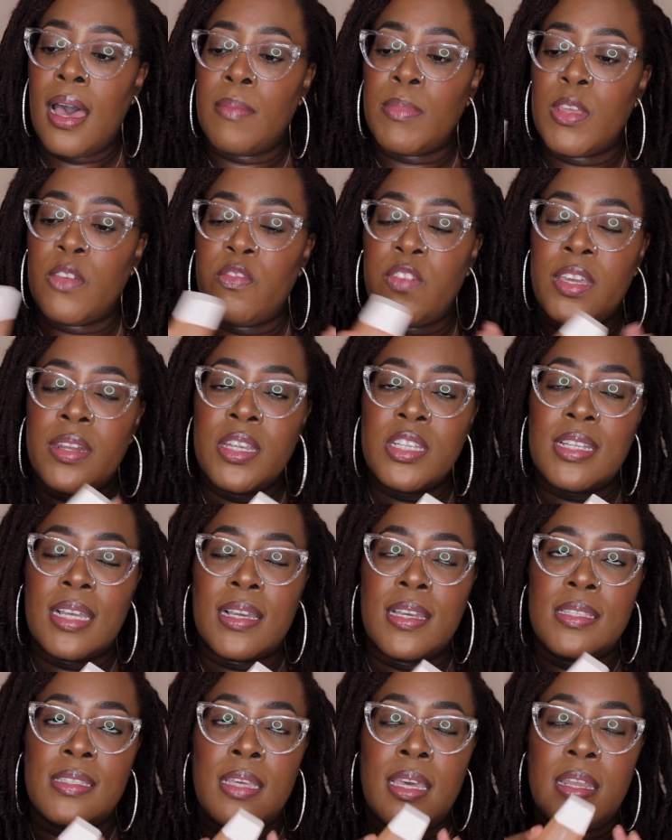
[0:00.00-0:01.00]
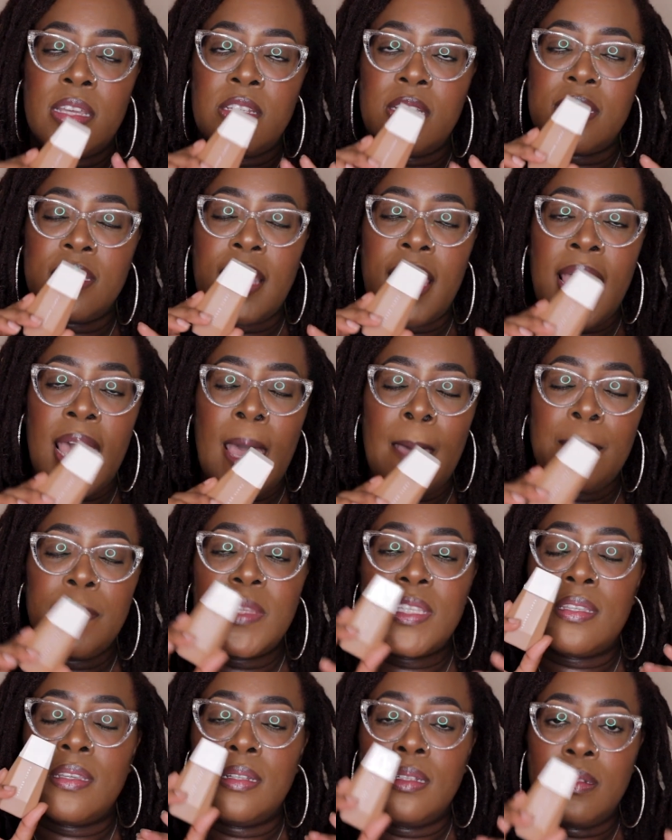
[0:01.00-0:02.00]
the finish, like I said, is just
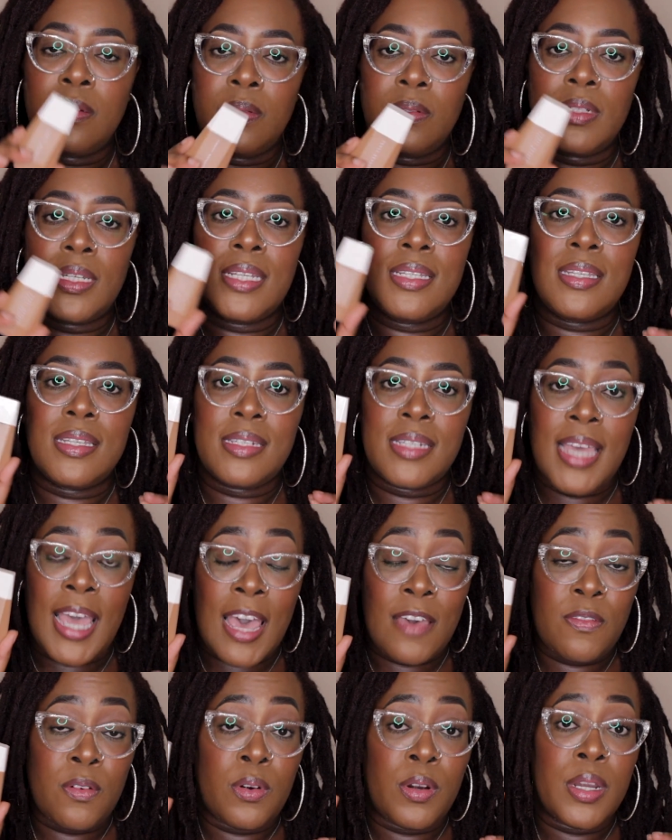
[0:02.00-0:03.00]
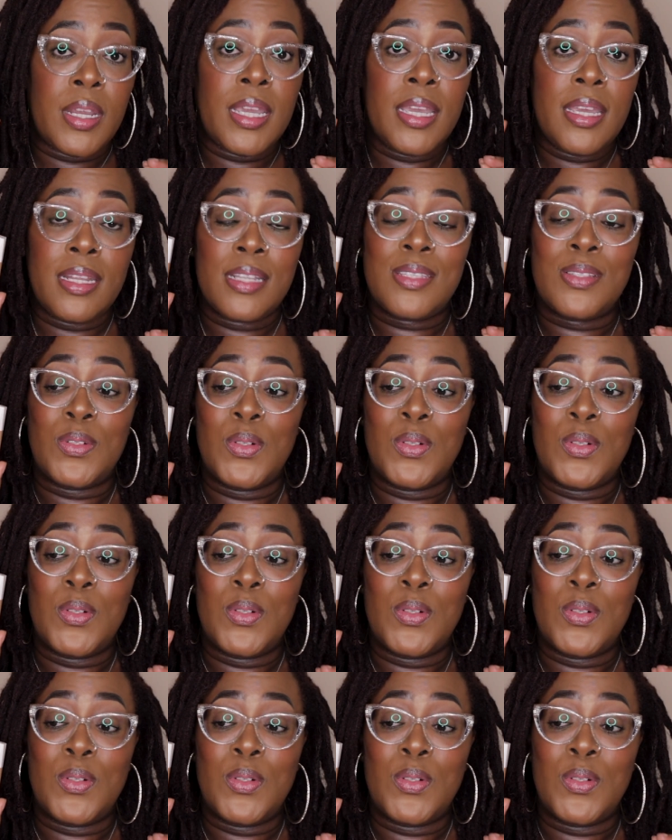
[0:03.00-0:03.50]
absolutely to die for. It is